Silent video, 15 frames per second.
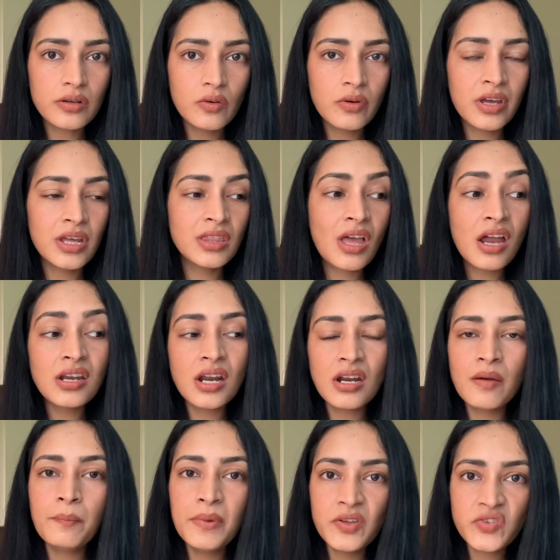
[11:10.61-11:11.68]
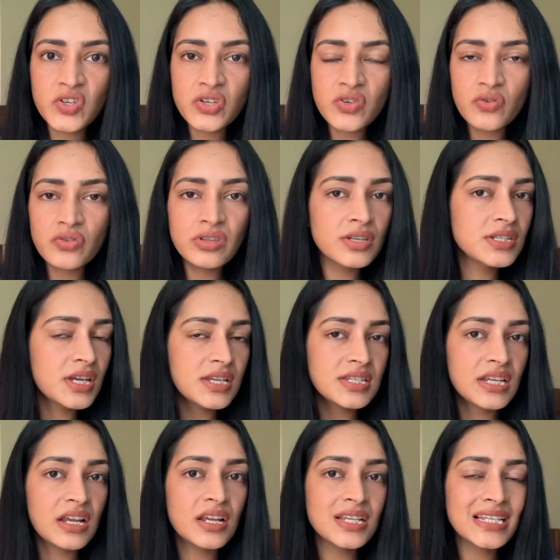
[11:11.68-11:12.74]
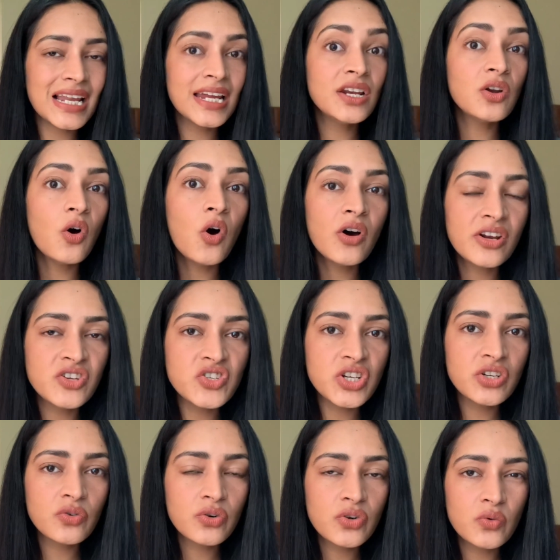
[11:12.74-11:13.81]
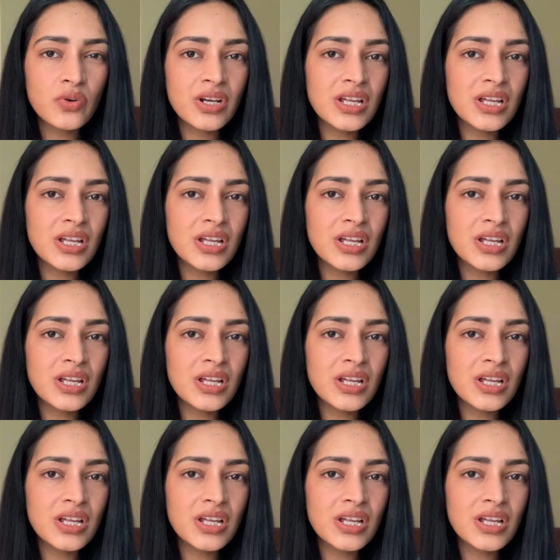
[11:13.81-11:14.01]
Okay, that had a peachy tone, this has a slight orangey tone to it,